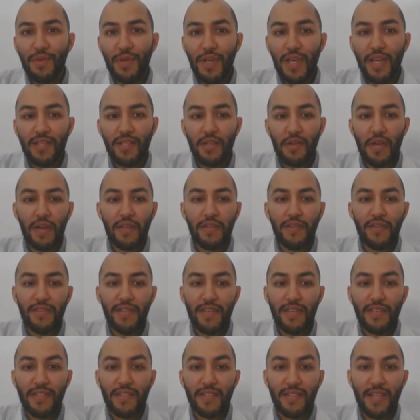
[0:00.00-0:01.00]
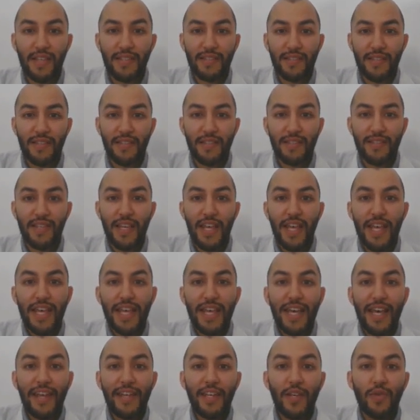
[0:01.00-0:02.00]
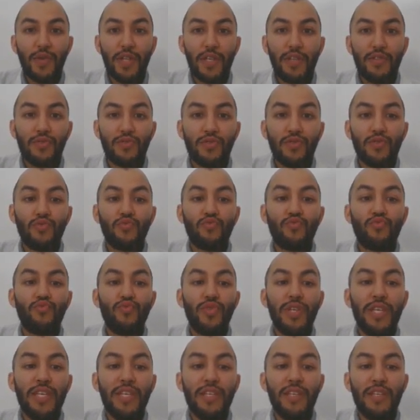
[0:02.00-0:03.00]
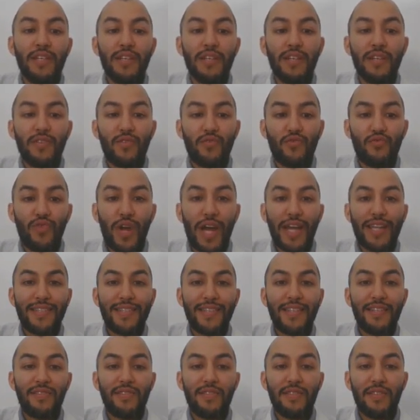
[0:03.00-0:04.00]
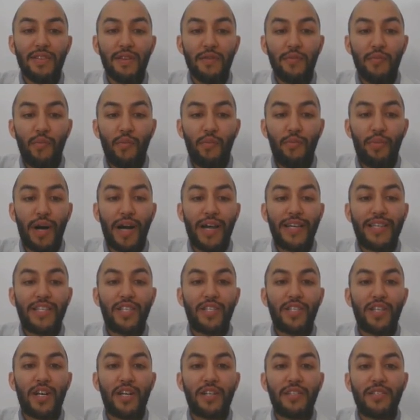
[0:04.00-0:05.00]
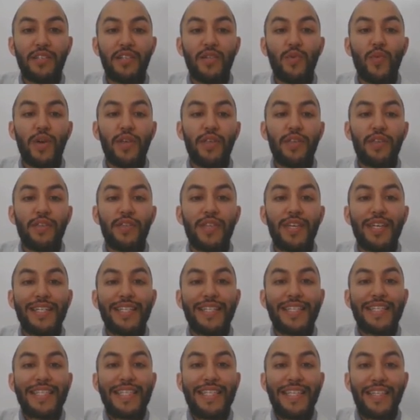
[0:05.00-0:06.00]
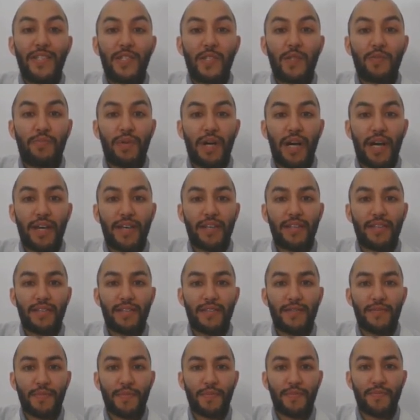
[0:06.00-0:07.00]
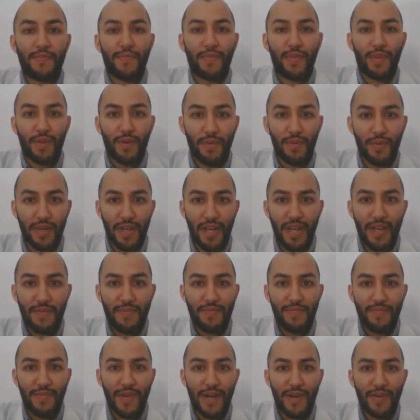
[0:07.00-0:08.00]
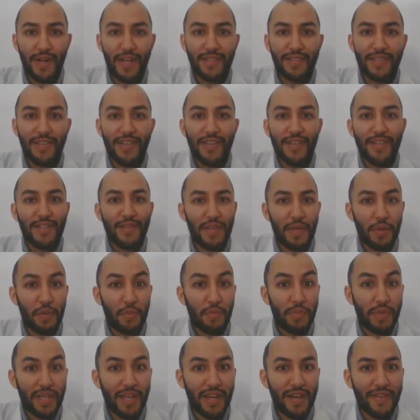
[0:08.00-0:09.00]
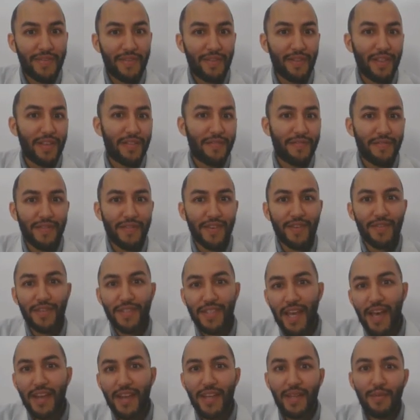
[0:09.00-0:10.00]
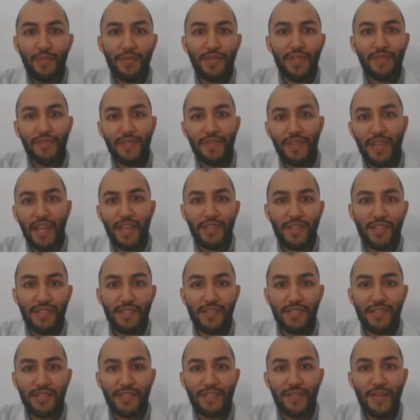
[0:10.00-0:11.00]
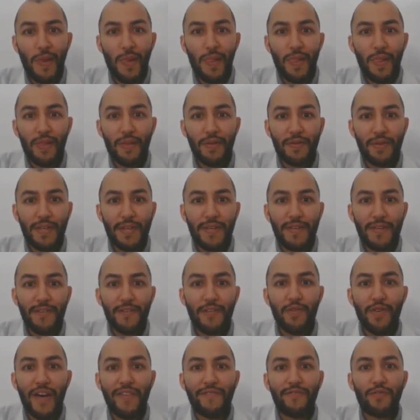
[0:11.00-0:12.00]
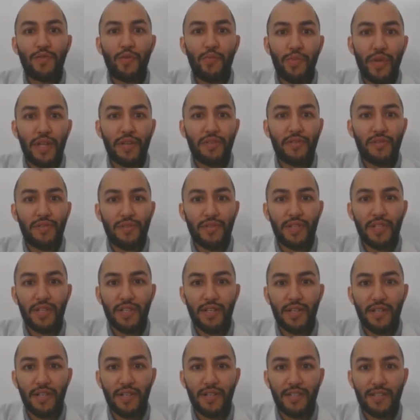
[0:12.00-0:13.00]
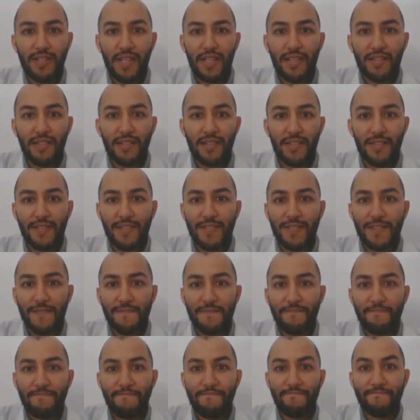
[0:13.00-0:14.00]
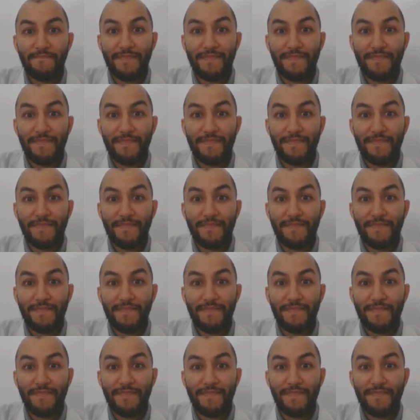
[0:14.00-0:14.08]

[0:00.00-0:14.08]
Okay, so you have this sentence, and you need to rewrite it by starting with despite. Okay, all right. So here, be careful if there is any modifications. Okay, you have to bring to the sentence.